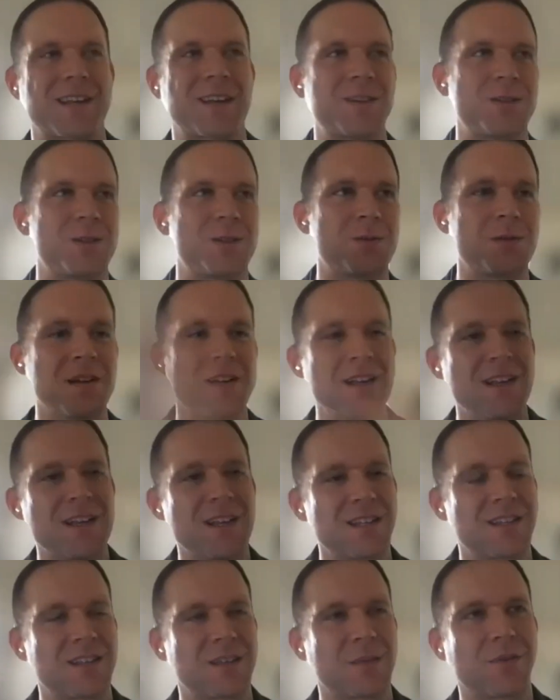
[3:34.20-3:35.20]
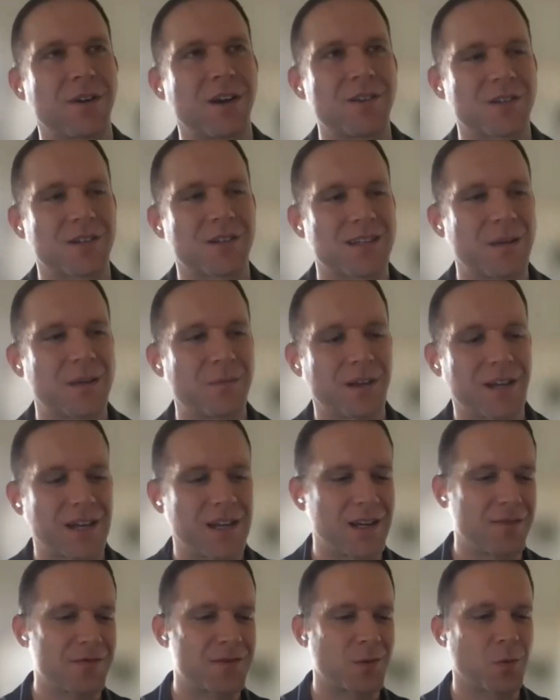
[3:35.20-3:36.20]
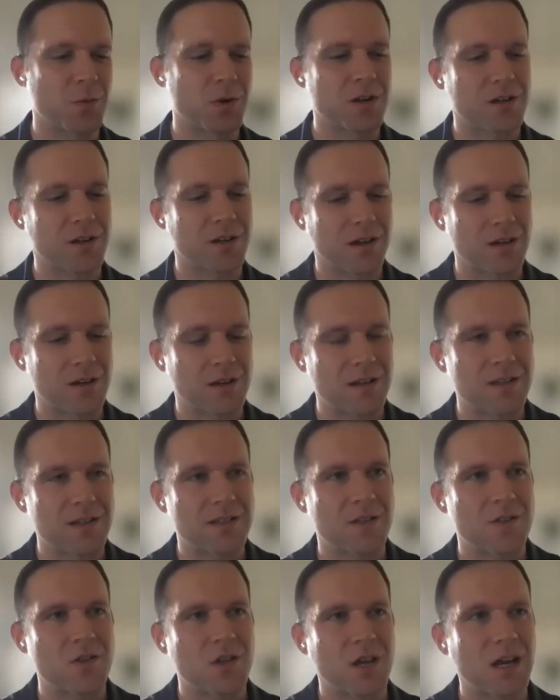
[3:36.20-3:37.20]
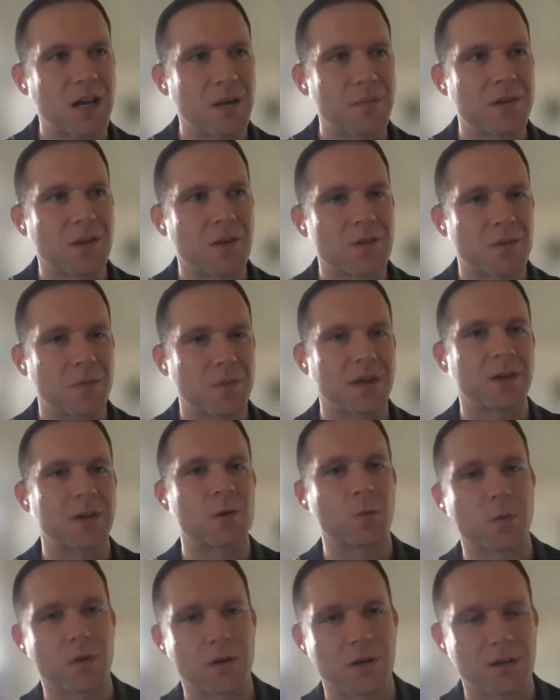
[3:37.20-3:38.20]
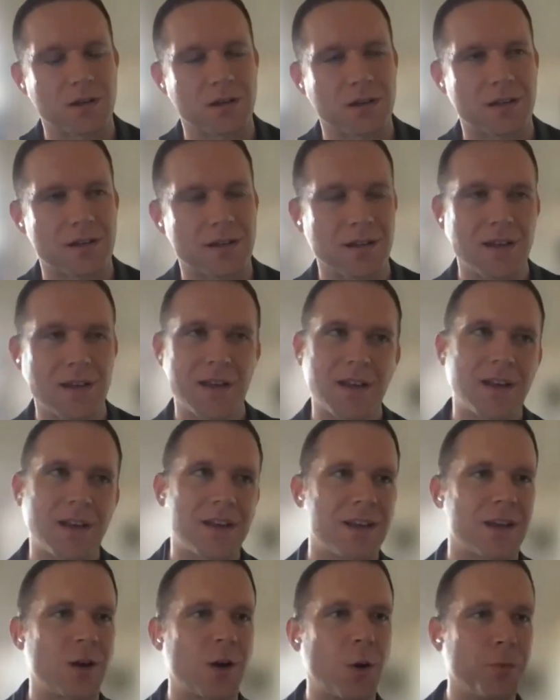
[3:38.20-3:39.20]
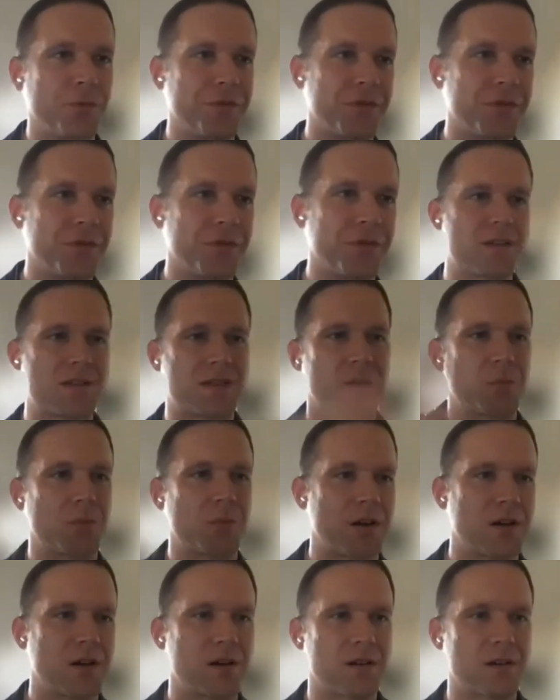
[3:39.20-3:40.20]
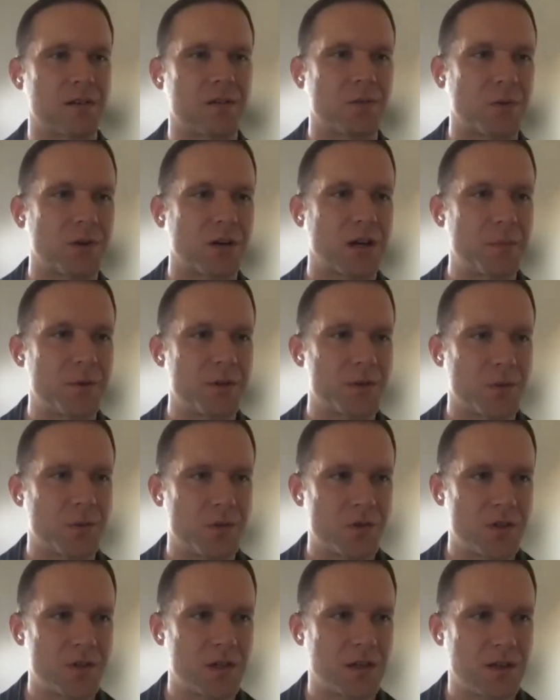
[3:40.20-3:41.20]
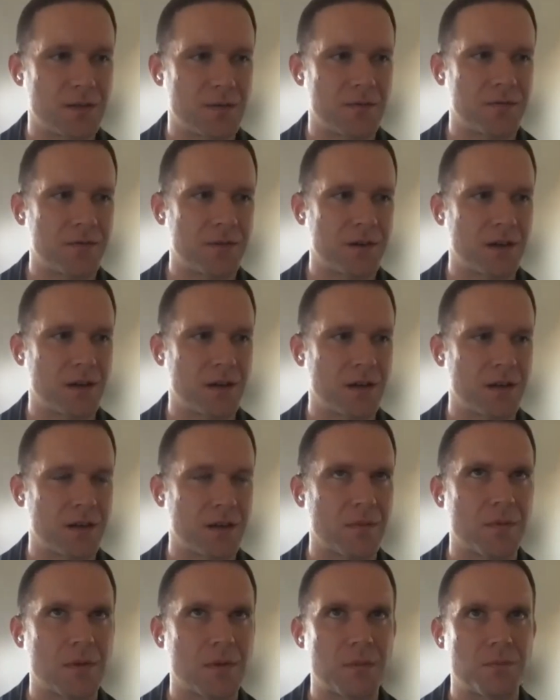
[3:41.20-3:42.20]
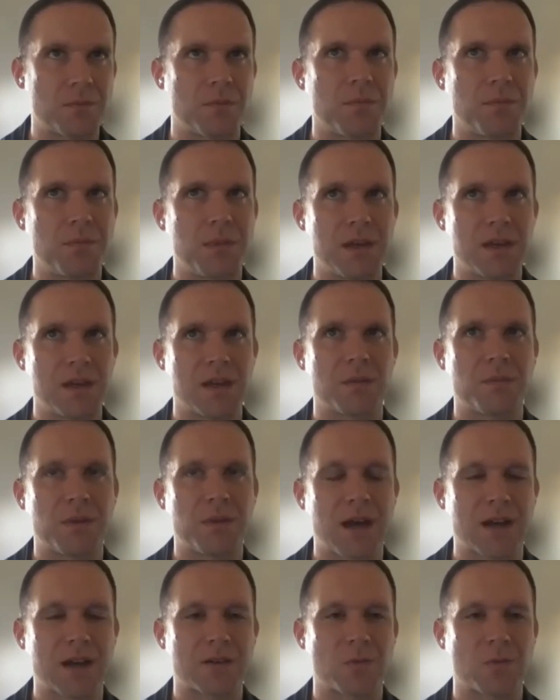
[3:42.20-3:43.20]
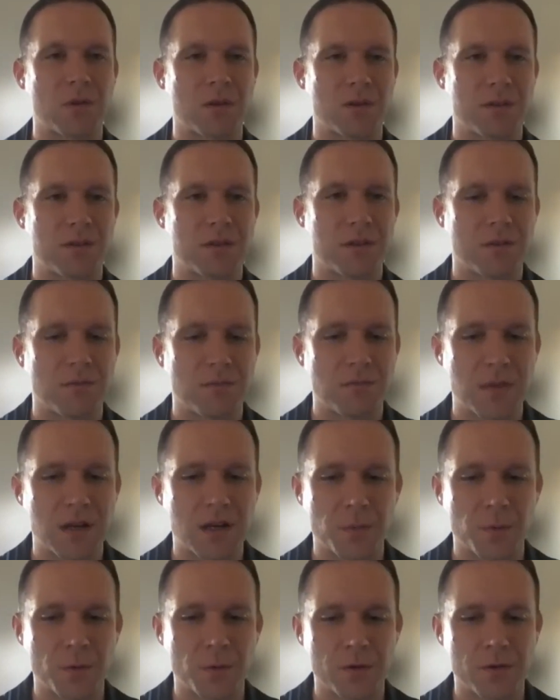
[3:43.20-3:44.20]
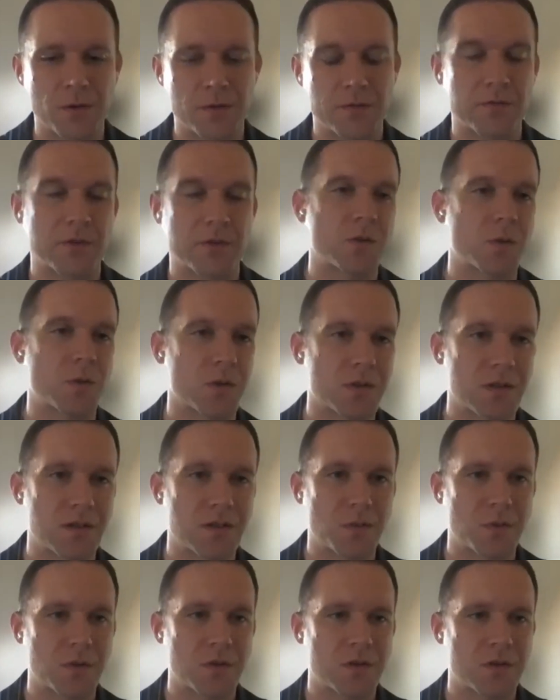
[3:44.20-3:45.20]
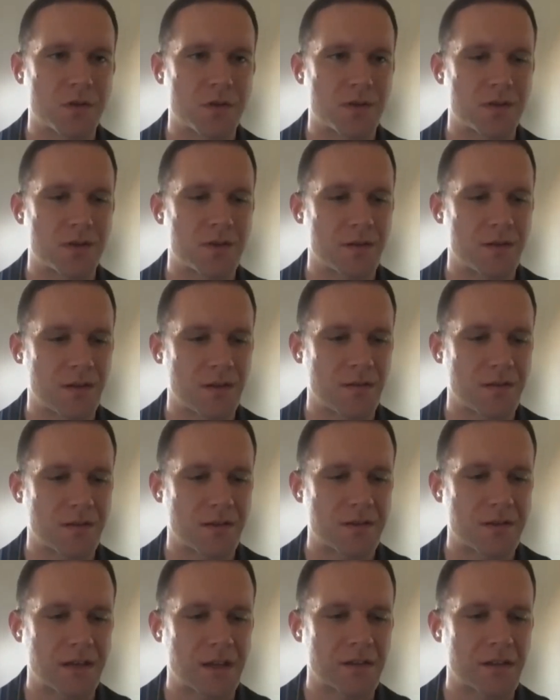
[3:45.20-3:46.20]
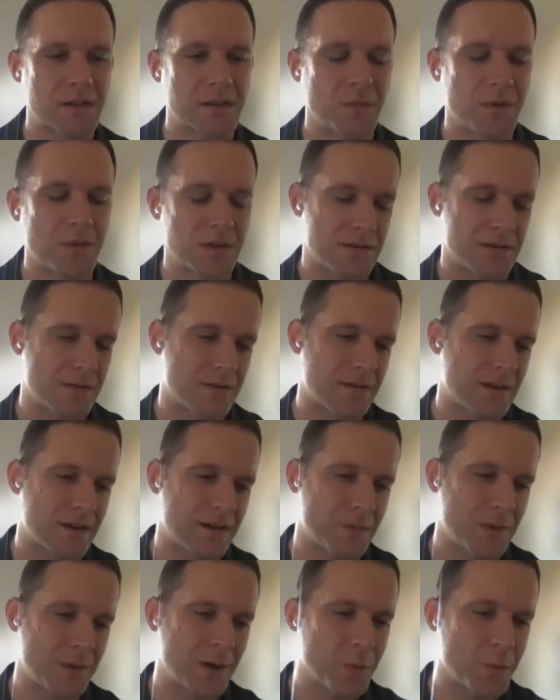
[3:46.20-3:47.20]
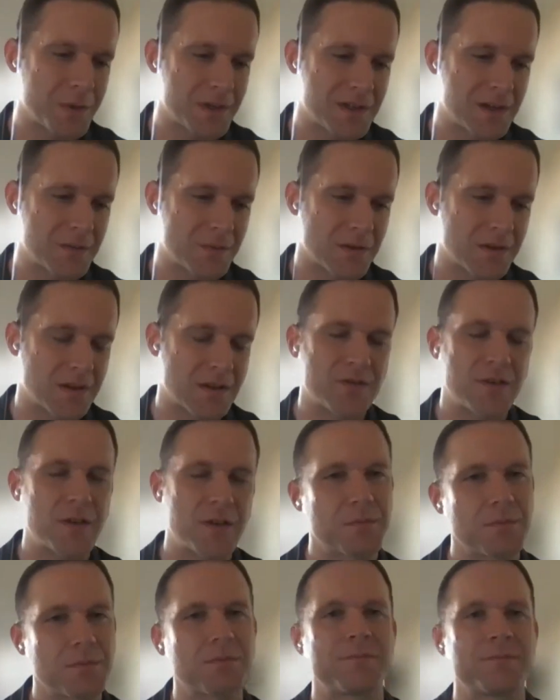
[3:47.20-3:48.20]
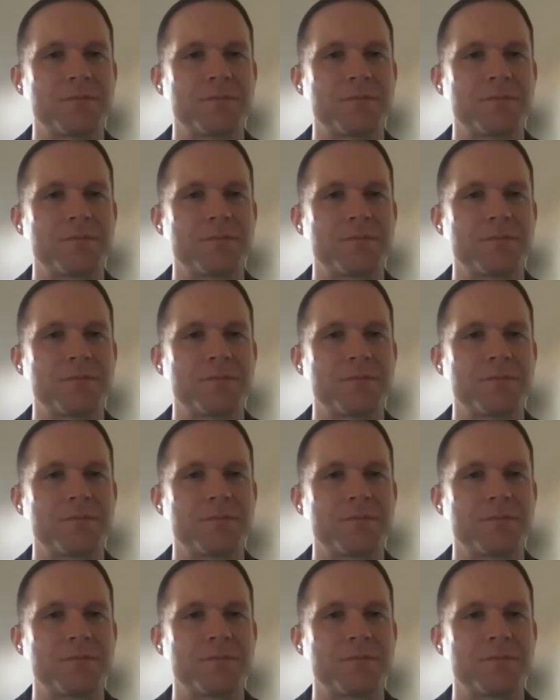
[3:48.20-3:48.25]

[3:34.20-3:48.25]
as I do to the projects that I'm lucky enough to work on as a job, and to my own work. And hopefully somewhere we're able to achieve a big impact with minimal resources, which is exactly what we hope we did with this film.